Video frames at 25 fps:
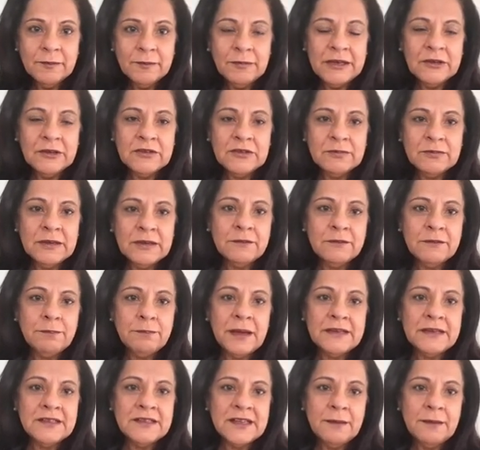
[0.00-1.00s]
because when the
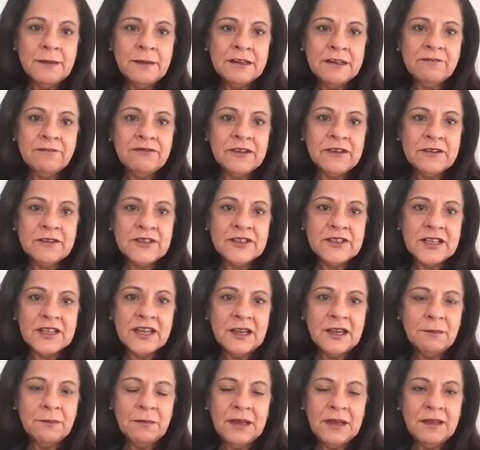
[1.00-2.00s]
pandemic first
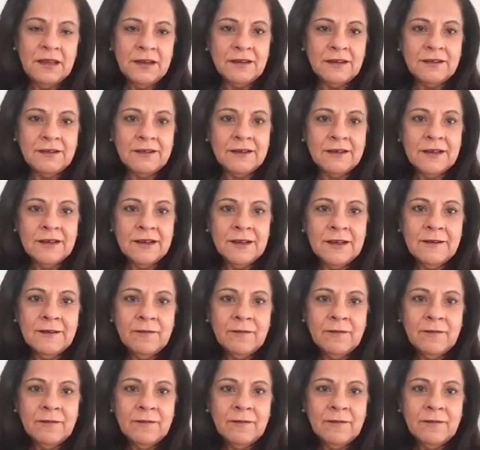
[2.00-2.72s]
came in